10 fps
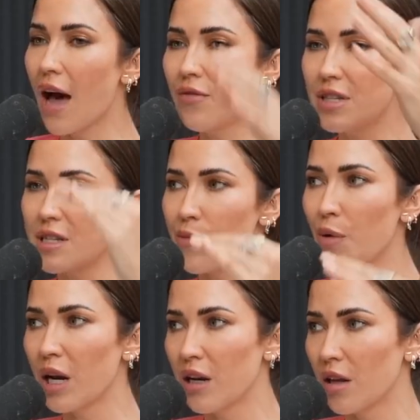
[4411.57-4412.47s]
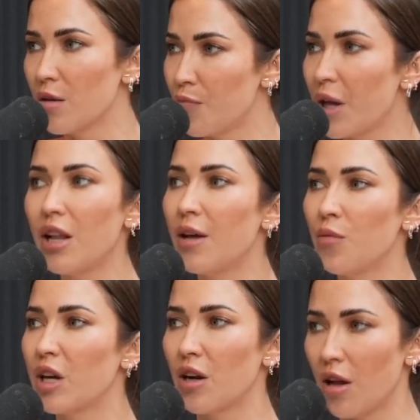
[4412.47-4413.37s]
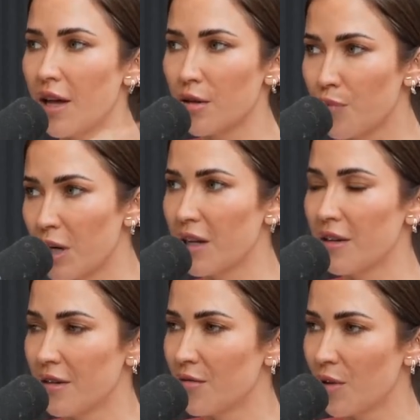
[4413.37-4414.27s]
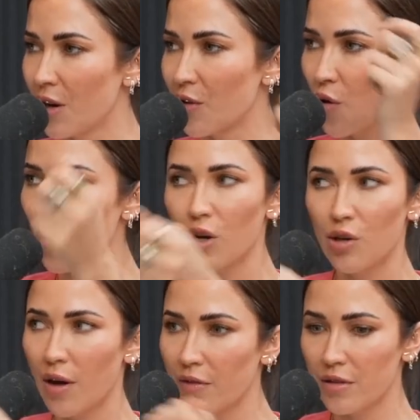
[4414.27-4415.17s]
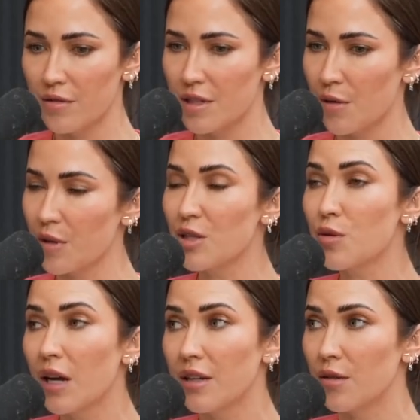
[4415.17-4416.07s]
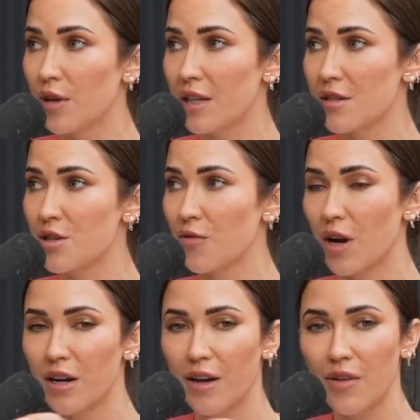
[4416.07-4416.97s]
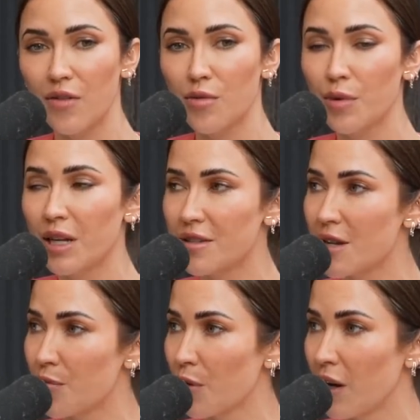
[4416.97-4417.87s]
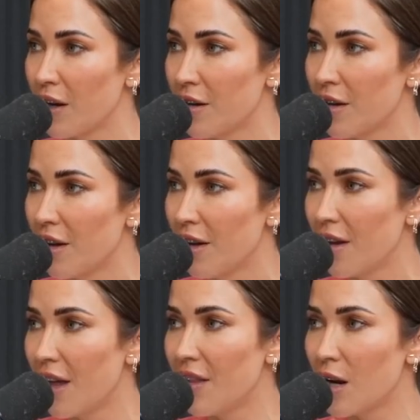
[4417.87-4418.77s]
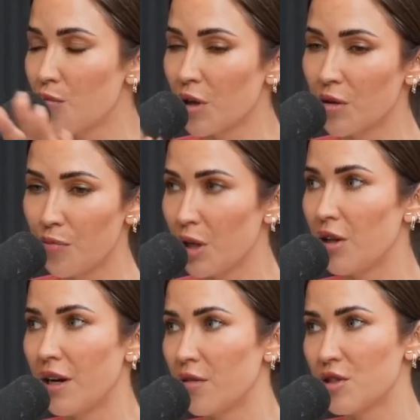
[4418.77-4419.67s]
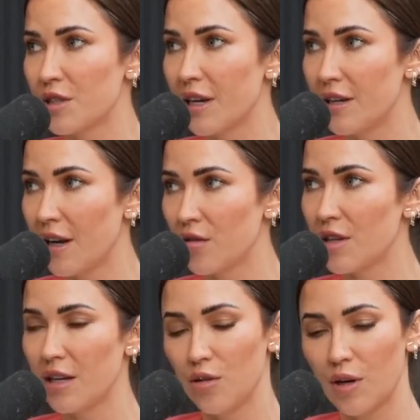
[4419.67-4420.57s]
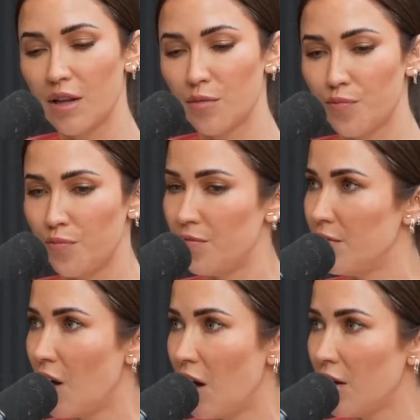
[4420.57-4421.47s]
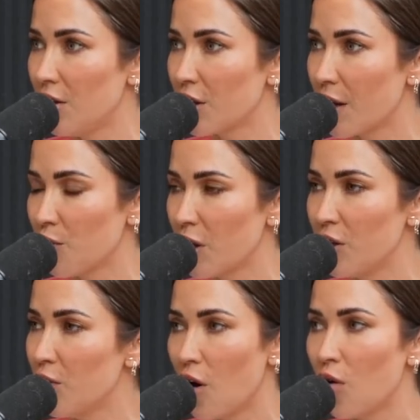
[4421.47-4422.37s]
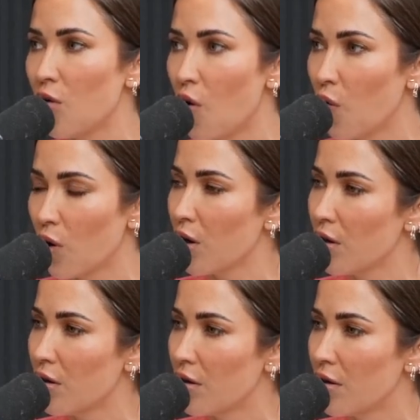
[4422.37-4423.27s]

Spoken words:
have it separated on the bill and we can all either put in whatever, or you have it. That's what I did as a server. I'd have everybody separated and then I'd bring the bill and I would just lay it down. You can either all look at what you owe or.